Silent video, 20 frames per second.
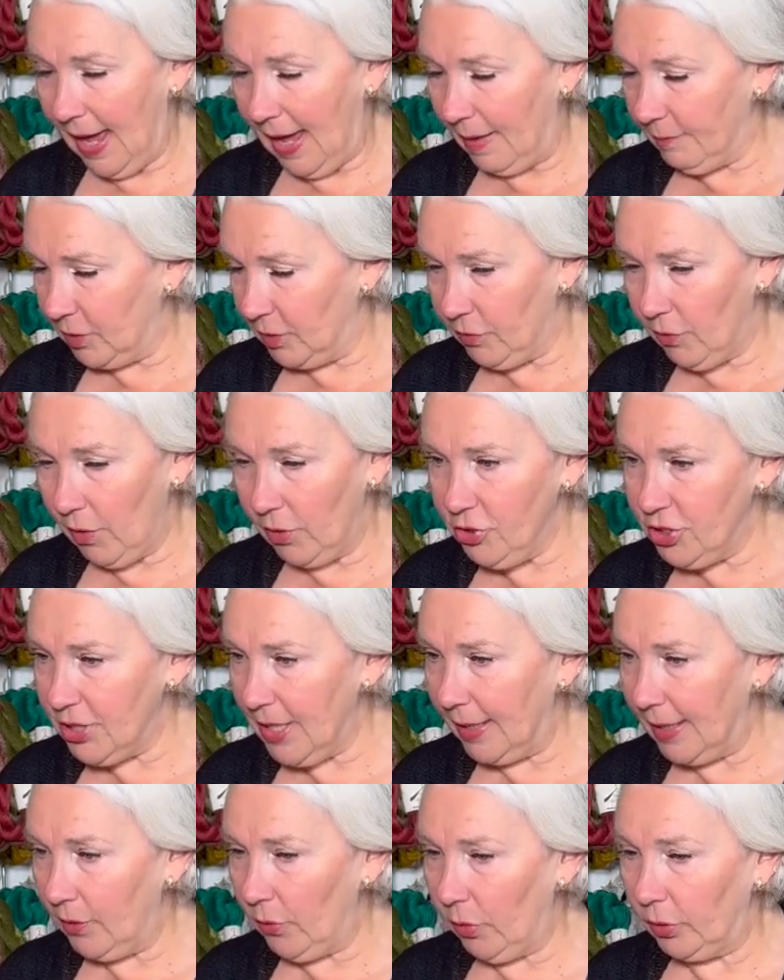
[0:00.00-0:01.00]
am
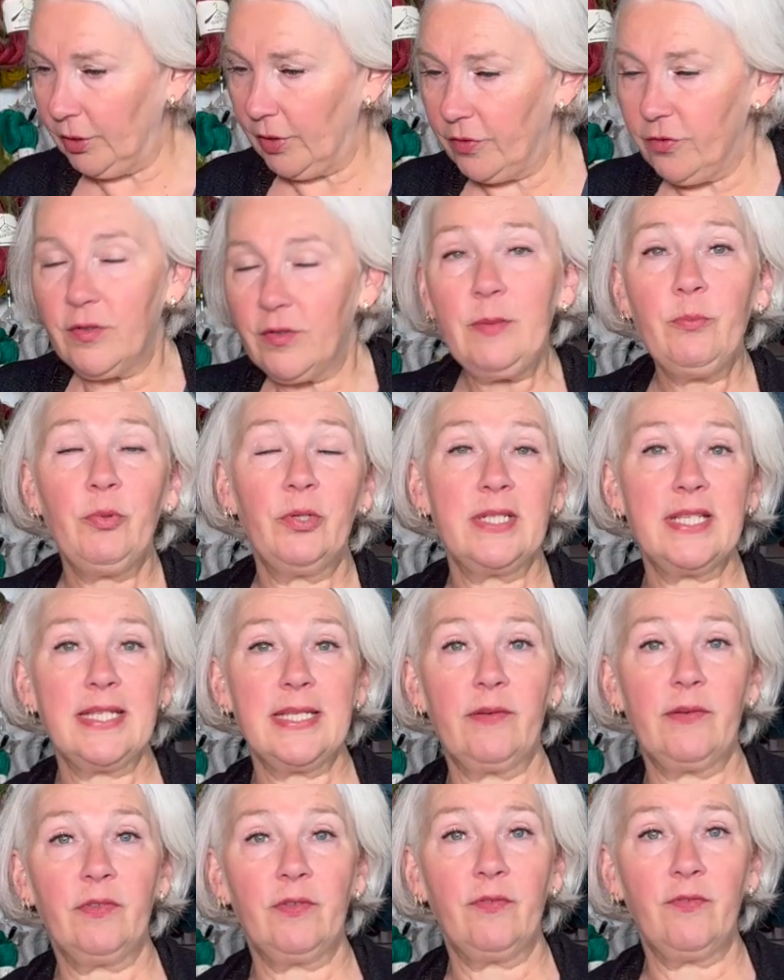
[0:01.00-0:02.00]
crocheting on a
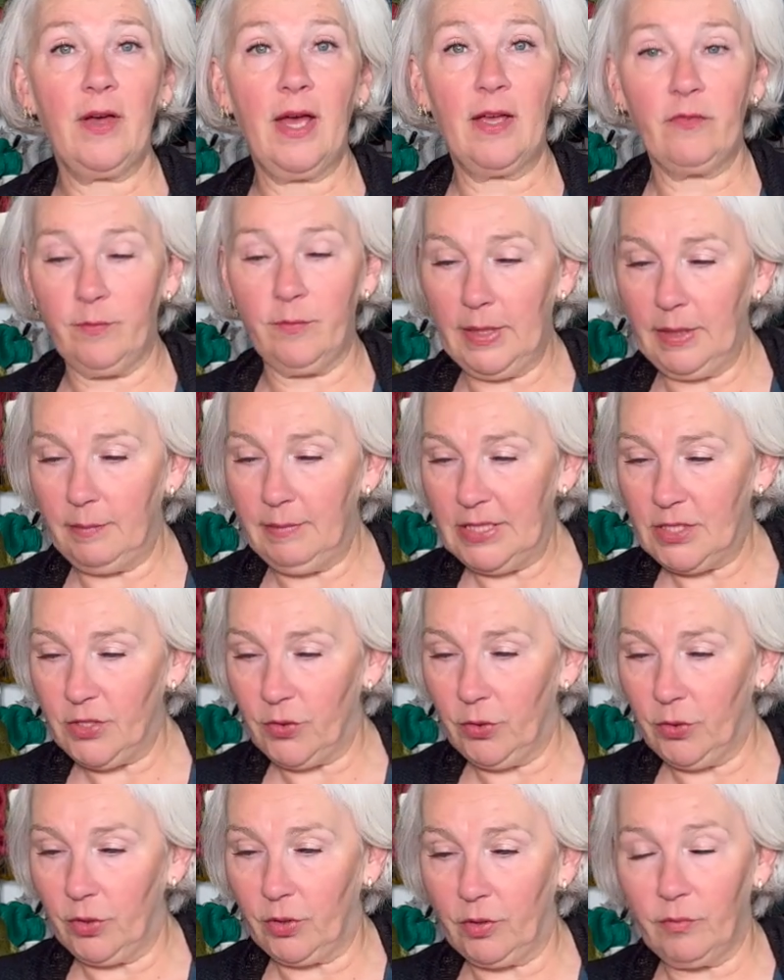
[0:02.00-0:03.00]
3.75 millimeter
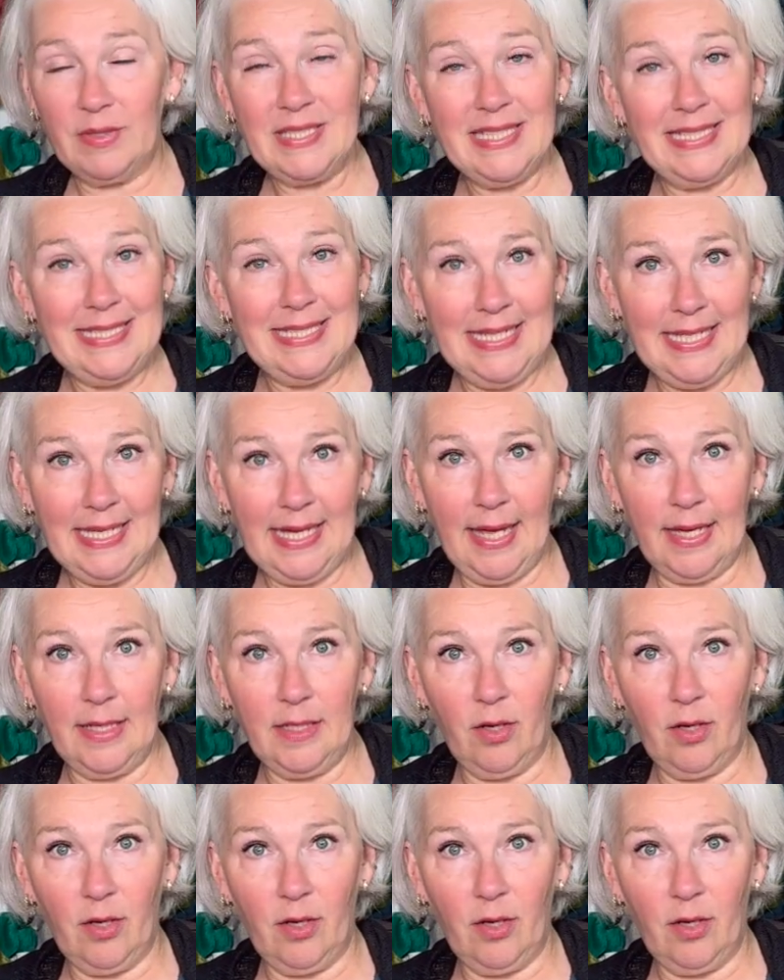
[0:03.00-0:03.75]
hook with a DK